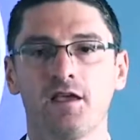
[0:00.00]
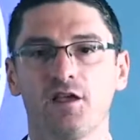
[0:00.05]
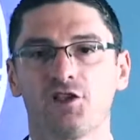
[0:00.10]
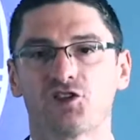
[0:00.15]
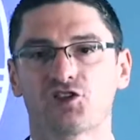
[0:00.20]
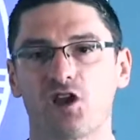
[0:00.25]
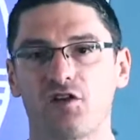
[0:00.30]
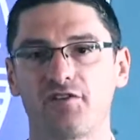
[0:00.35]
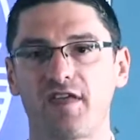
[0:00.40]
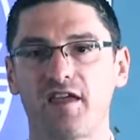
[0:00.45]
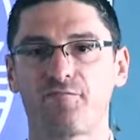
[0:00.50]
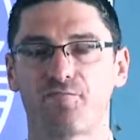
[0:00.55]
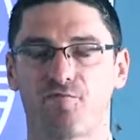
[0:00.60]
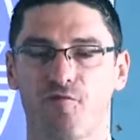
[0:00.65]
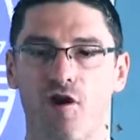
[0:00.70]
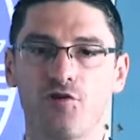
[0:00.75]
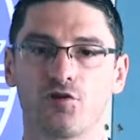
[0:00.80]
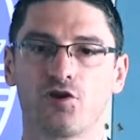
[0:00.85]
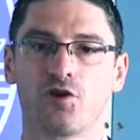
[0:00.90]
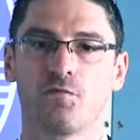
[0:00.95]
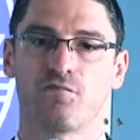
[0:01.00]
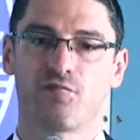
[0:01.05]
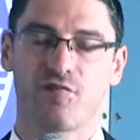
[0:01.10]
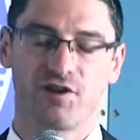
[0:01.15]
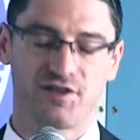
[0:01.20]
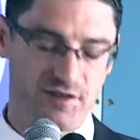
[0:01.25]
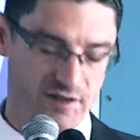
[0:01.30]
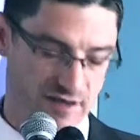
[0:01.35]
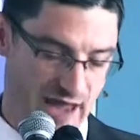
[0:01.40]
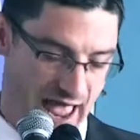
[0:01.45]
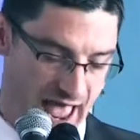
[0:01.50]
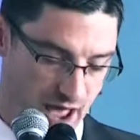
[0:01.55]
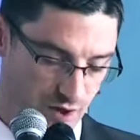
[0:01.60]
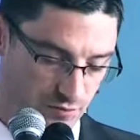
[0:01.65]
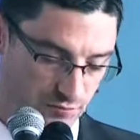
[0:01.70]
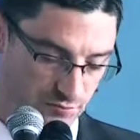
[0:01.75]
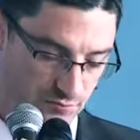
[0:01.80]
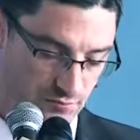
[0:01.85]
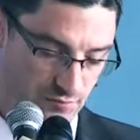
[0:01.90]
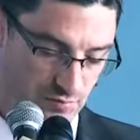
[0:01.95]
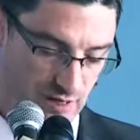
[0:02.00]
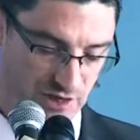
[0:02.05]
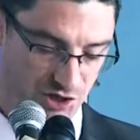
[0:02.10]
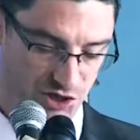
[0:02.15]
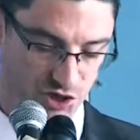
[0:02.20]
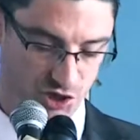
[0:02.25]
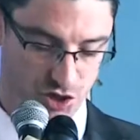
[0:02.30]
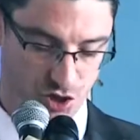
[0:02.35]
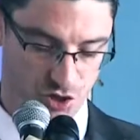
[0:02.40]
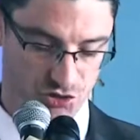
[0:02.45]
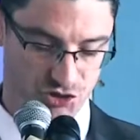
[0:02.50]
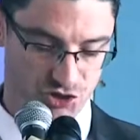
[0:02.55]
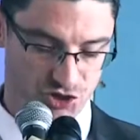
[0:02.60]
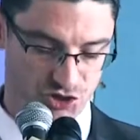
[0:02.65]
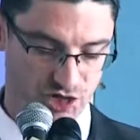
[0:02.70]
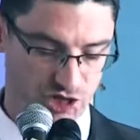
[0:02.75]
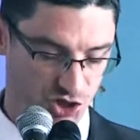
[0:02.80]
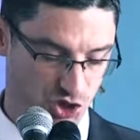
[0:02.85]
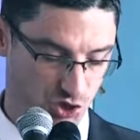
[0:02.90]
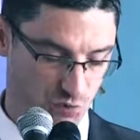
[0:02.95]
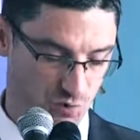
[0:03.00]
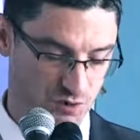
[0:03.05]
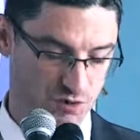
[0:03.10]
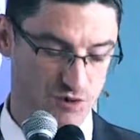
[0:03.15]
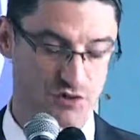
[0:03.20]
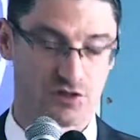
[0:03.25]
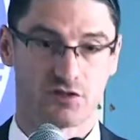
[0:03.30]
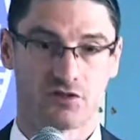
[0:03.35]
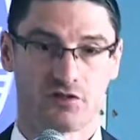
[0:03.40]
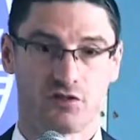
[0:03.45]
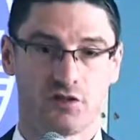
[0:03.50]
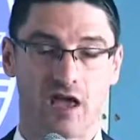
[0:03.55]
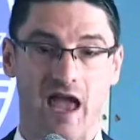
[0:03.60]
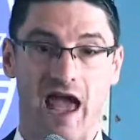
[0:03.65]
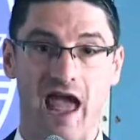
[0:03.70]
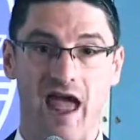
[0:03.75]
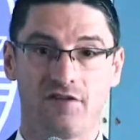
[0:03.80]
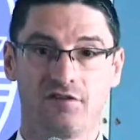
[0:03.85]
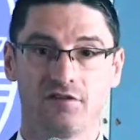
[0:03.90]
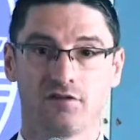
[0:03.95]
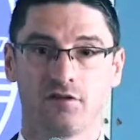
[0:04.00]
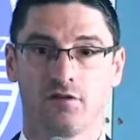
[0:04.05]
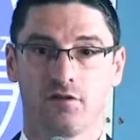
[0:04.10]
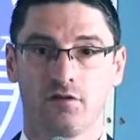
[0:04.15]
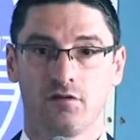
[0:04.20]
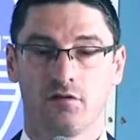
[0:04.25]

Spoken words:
So they've broken Britain down into constituencies. And